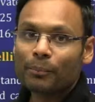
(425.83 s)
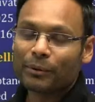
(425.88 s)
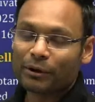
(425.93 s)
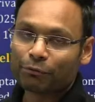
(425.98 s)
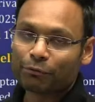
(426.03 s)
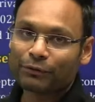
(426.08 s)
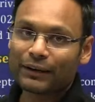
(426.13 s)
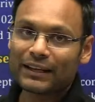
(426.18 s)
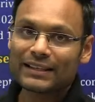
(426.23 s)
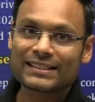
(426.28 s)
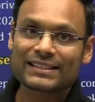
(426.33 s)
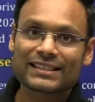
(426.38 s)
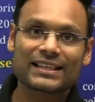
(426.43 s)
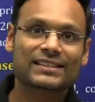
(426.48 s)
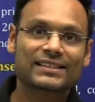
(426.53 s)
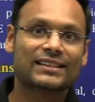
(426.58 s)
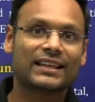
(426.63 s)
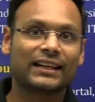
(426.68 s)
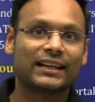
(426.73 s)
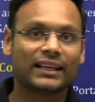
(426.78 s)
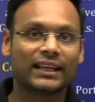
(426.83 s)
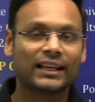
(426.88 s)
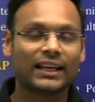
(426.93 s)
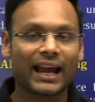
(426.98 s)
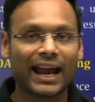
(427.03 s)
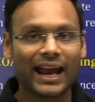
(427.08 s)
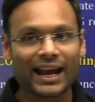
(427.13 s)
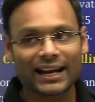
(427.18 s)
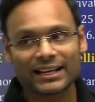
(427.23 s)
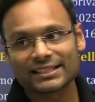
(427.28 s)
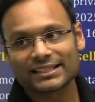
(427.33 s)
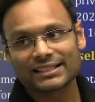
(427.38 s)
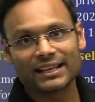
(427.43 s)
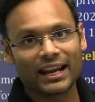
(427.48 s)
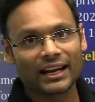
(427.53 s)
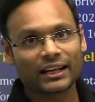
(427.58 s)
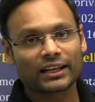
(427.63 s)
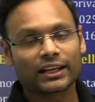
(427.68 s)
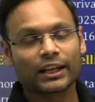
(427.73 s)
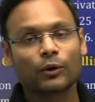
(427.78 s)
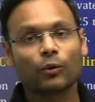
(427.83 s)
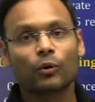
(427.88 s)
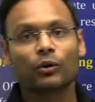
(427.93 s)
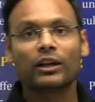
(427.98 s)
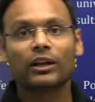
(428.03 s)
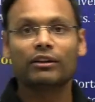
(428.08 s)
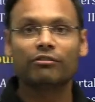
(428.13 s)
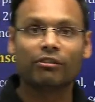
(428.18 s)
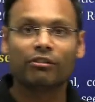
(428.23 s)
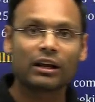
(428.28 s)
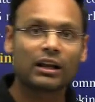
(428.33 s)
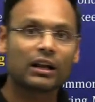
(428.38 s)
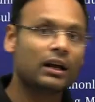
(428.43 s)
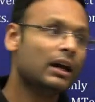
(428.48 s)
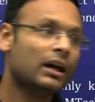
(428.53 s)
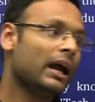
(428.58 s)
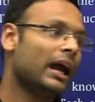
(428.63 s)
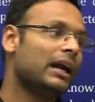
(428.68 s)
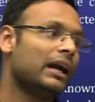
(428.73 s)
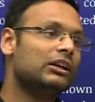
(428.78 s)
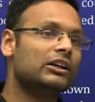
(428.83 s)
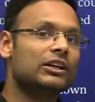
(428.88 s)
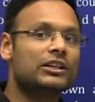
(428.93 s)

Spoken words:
and selecting only one and